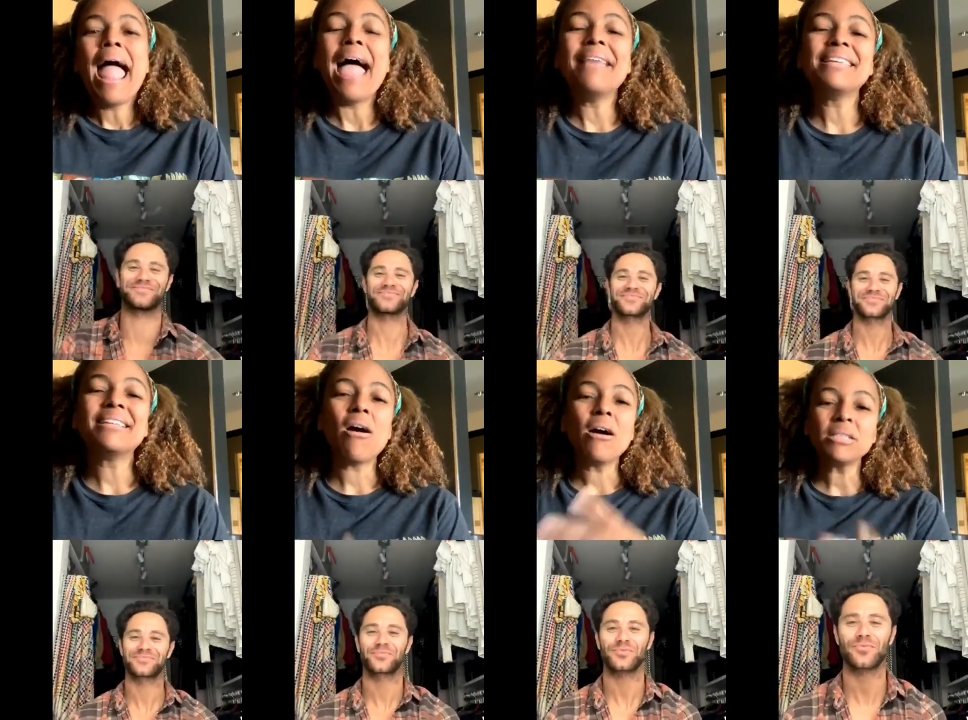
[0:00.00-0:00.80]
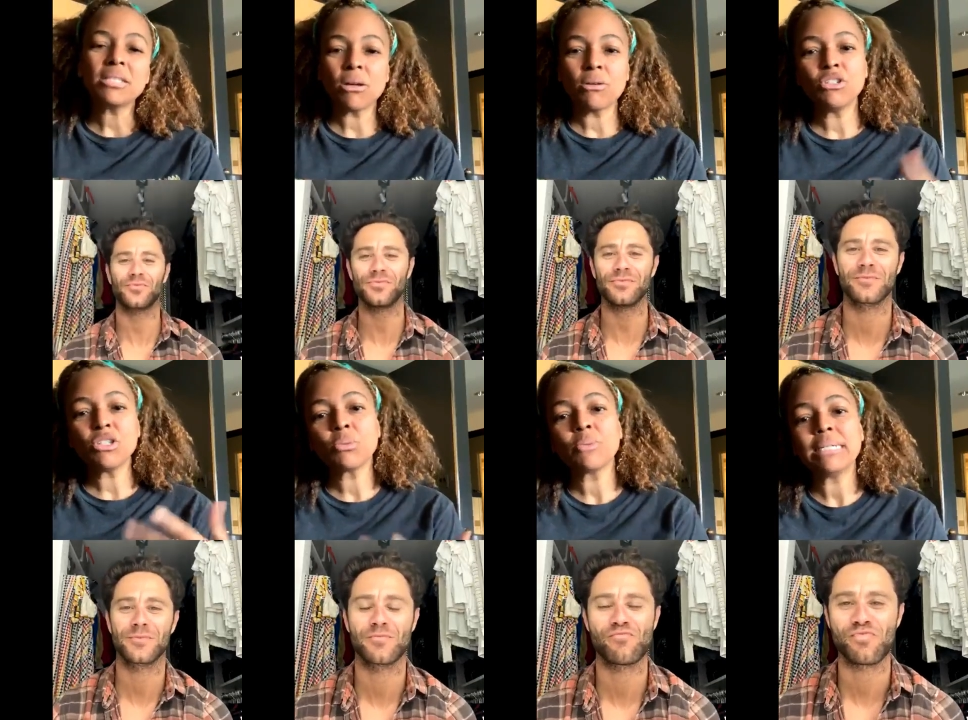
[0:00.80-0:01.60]
Speaker 1: and then also,
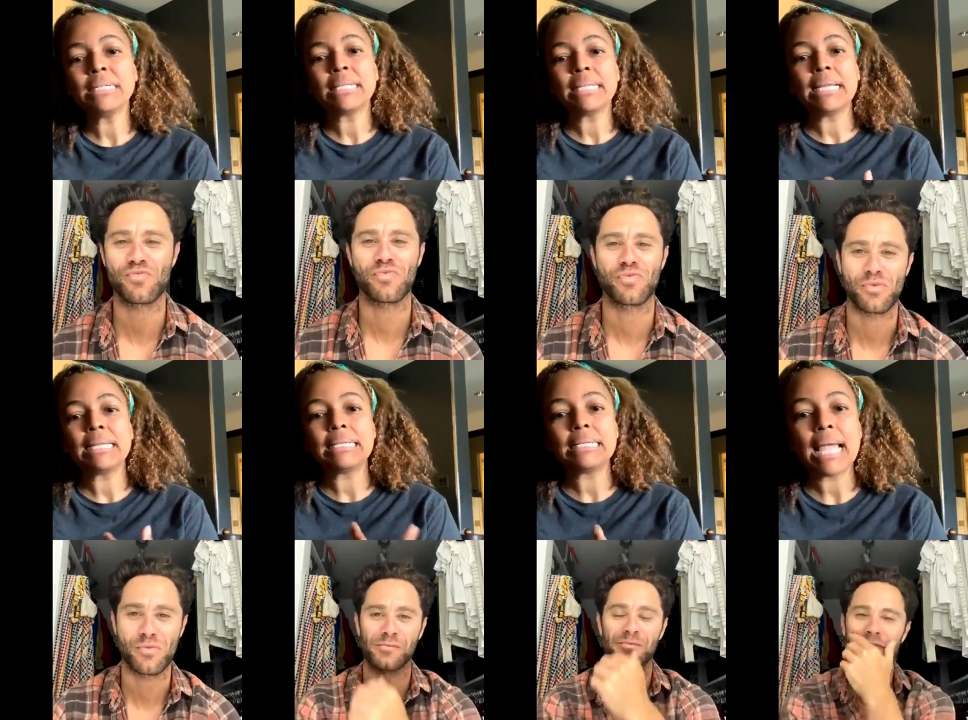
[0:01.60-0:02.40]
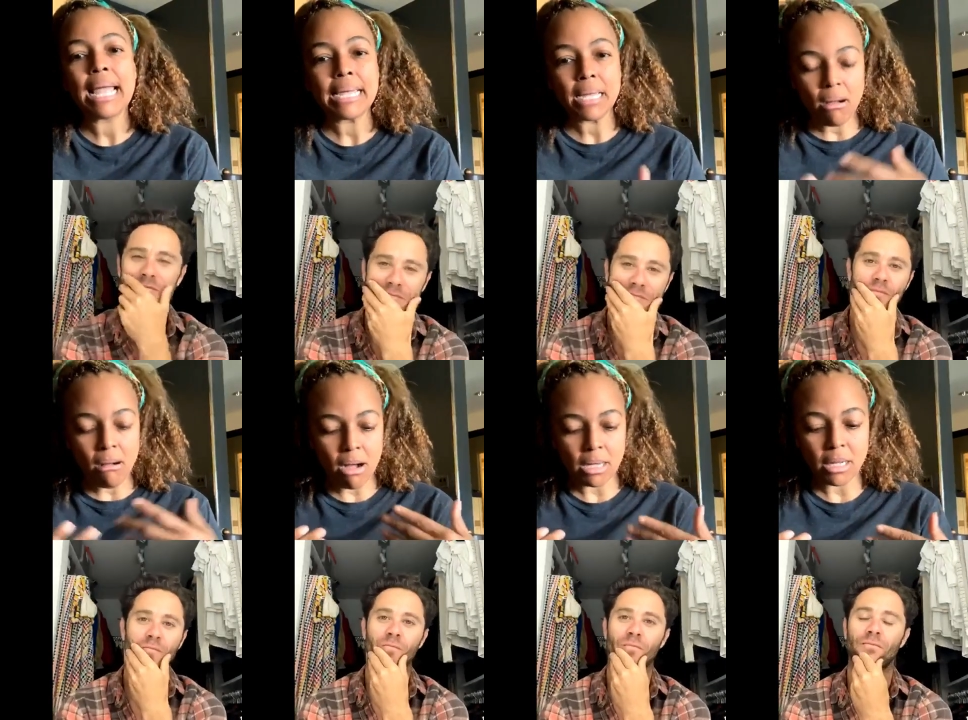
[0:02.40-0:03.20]
just wanting to get a take
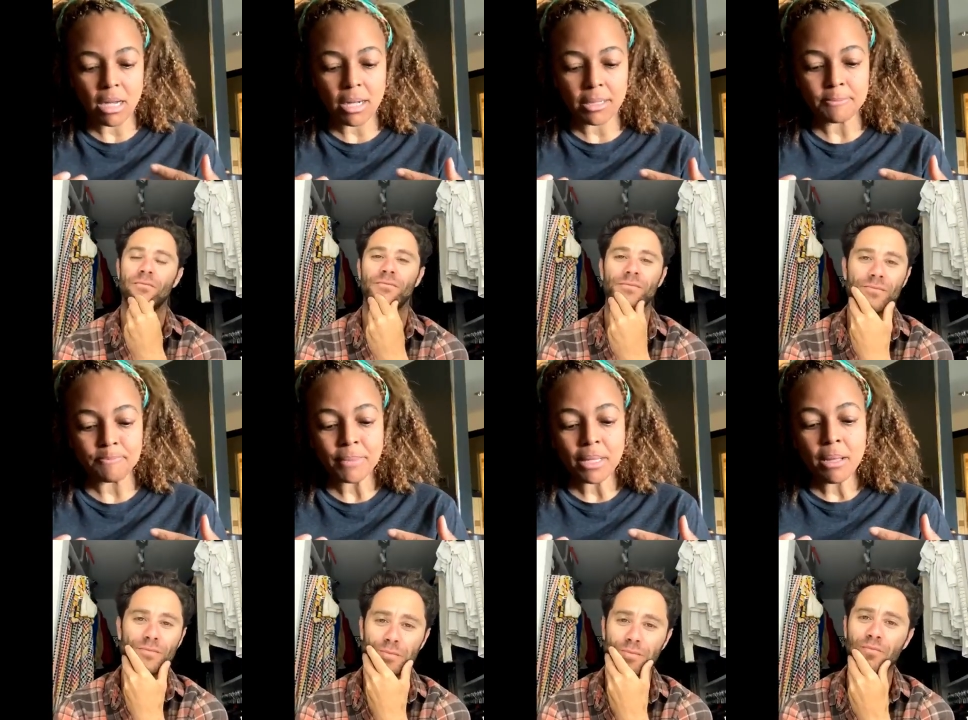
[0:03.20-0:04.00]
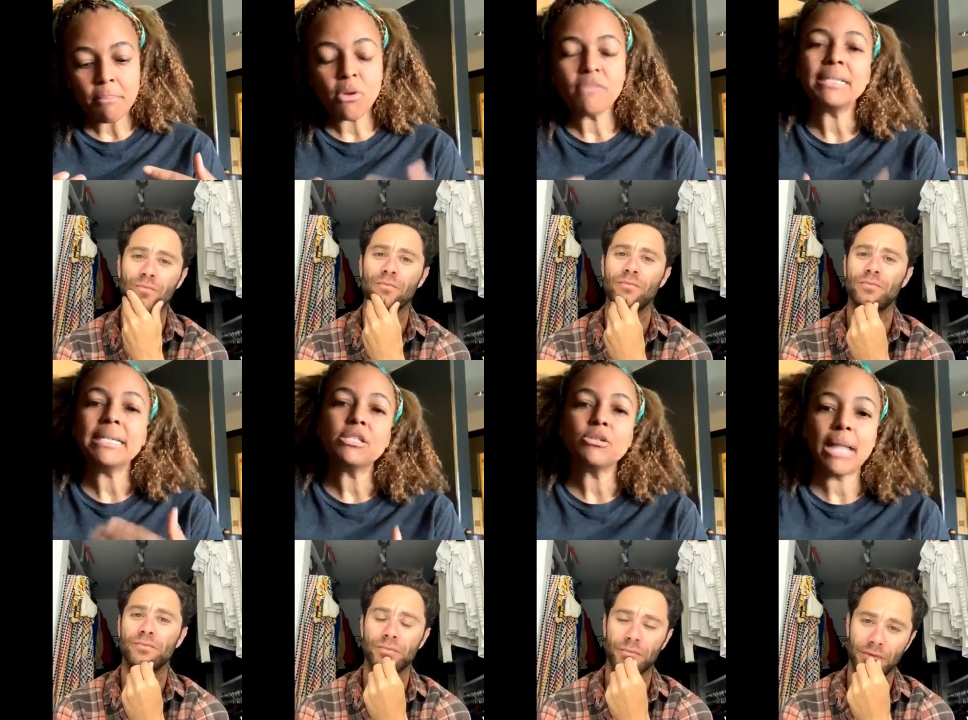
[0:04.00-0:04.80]
on um, more of an
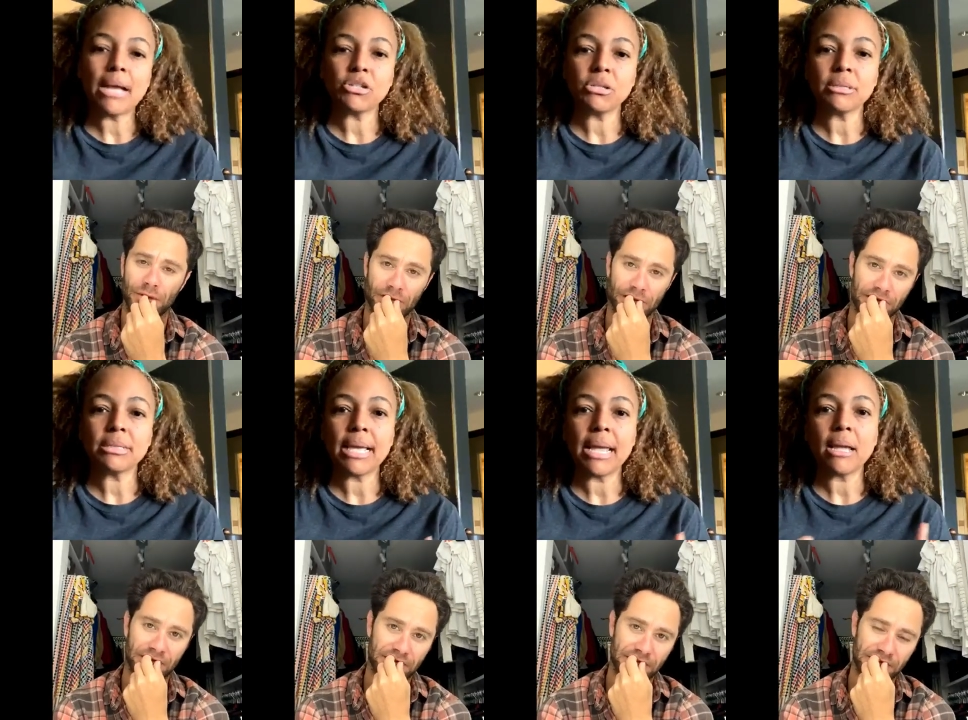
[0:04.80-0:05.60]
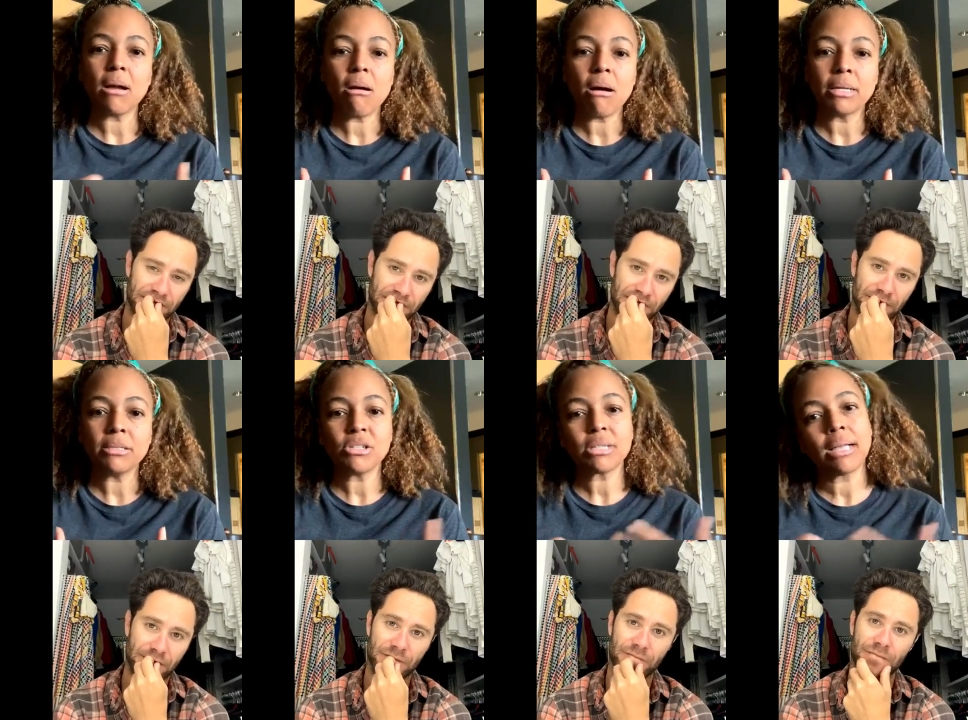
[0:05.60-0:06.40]
international take on
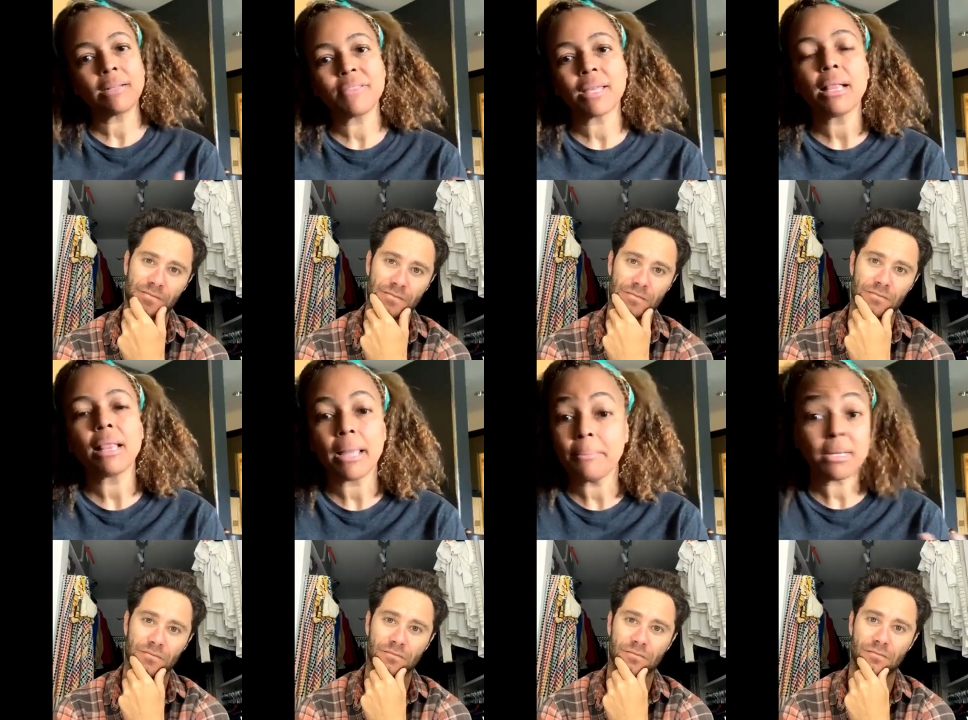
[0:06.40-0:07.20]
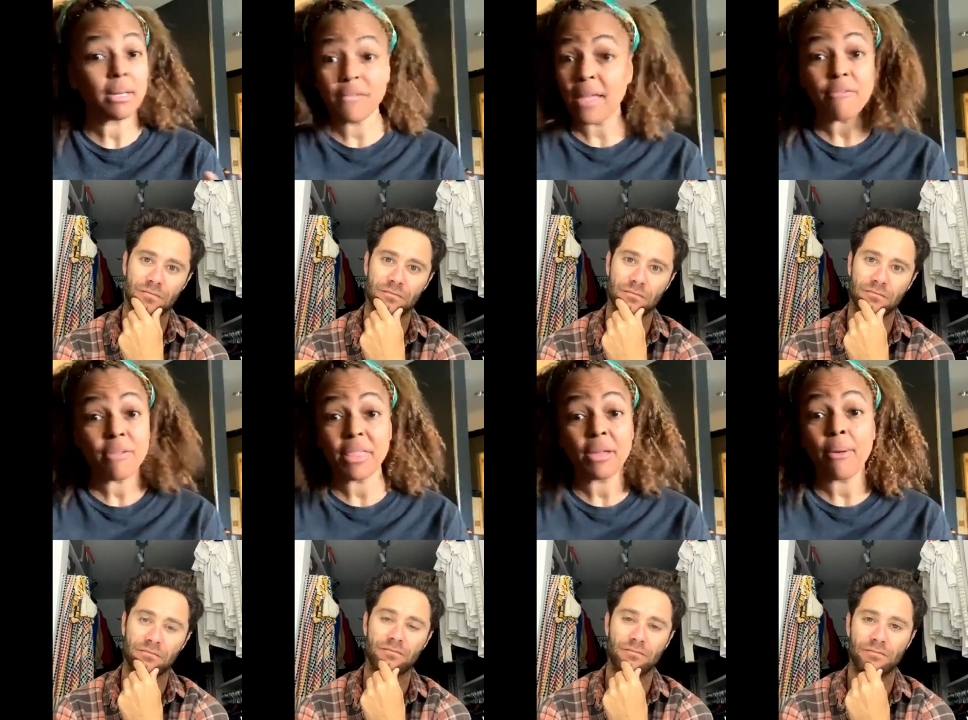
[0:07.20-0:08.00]
just kind of the climate of
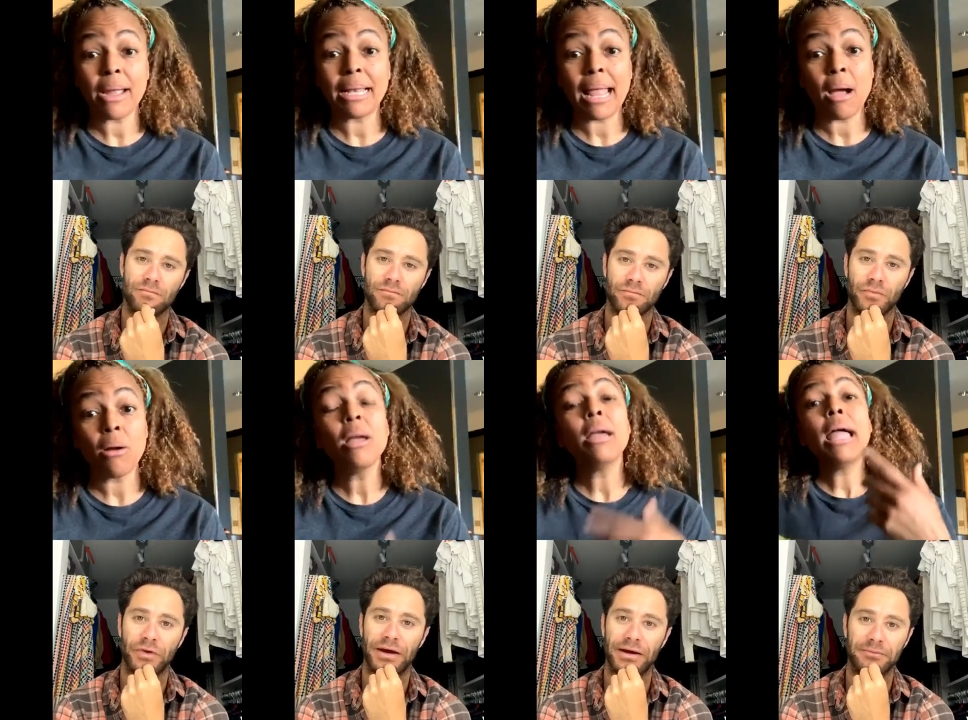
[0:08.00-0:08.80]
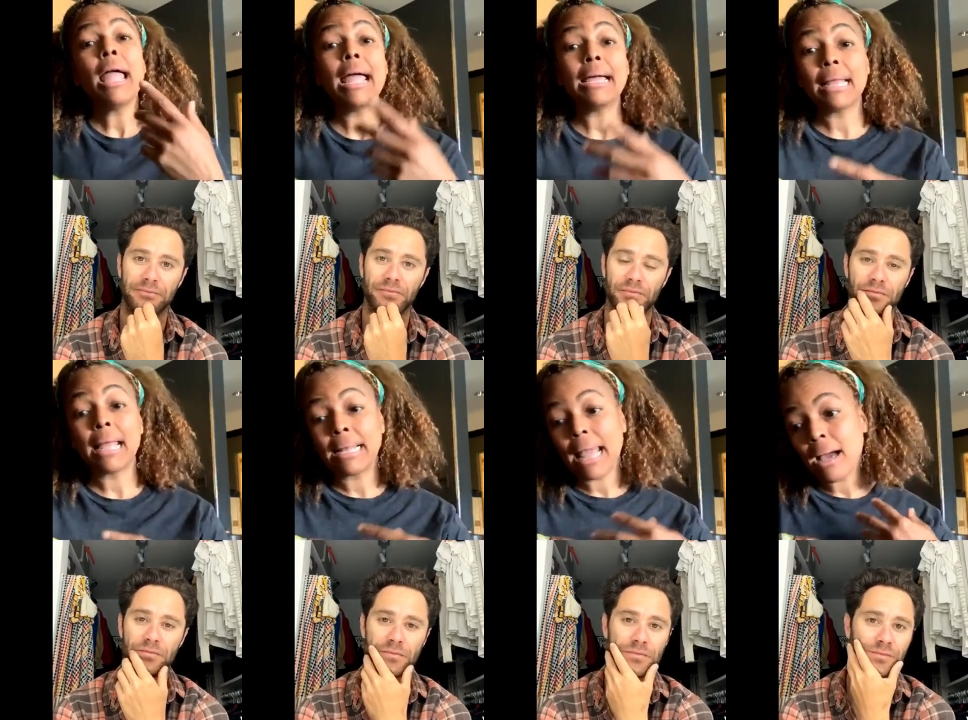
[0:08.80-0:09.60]
everything right now. Yeah. And
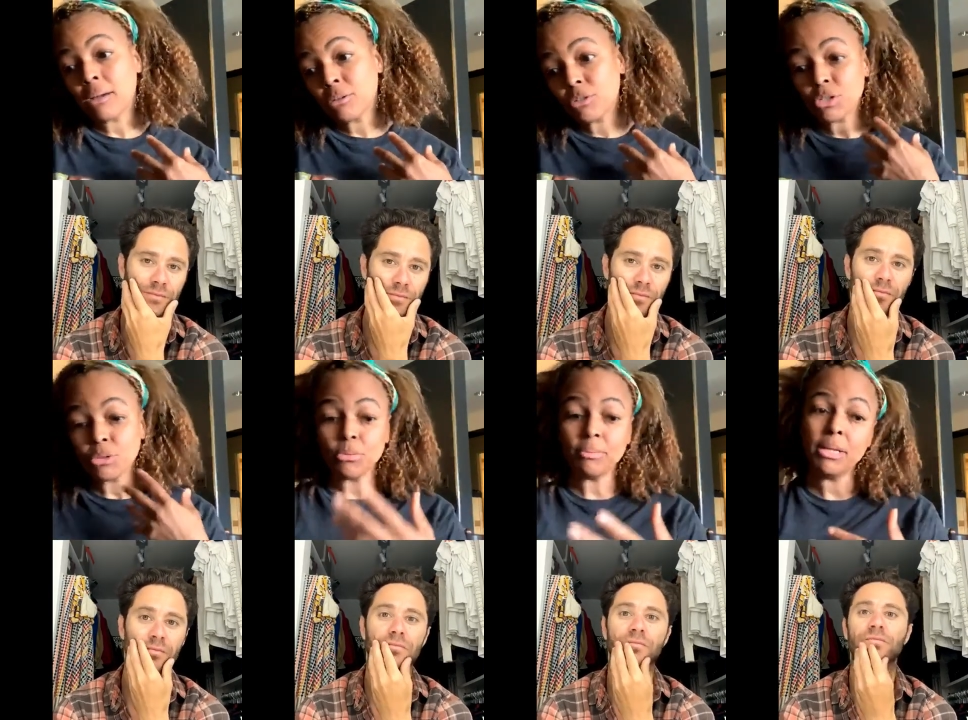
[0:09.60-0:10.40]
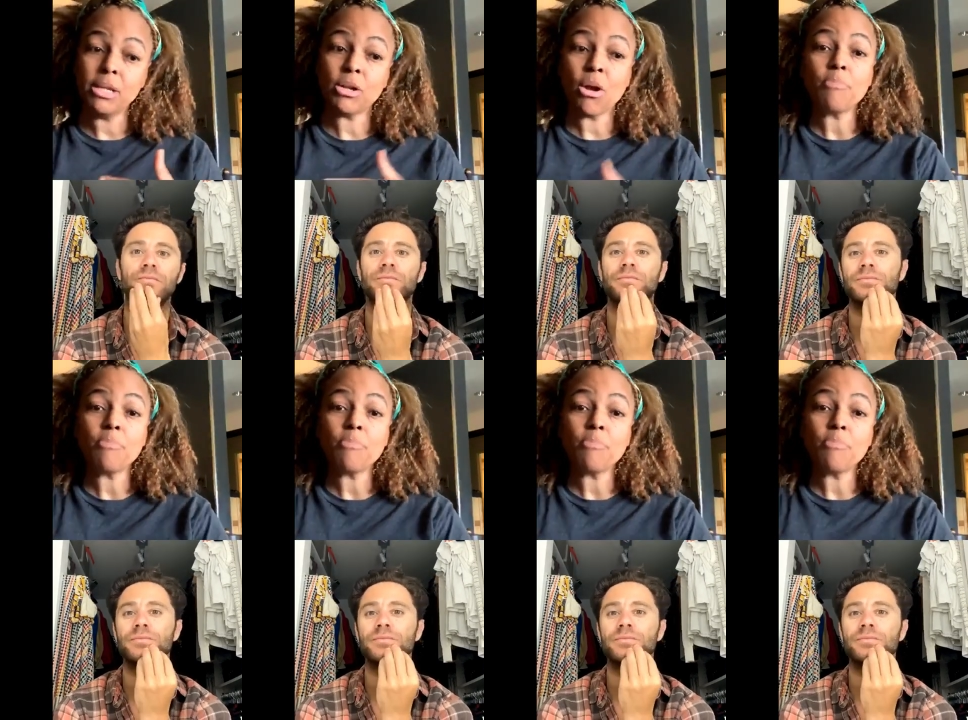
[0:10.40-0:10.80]
and how to you know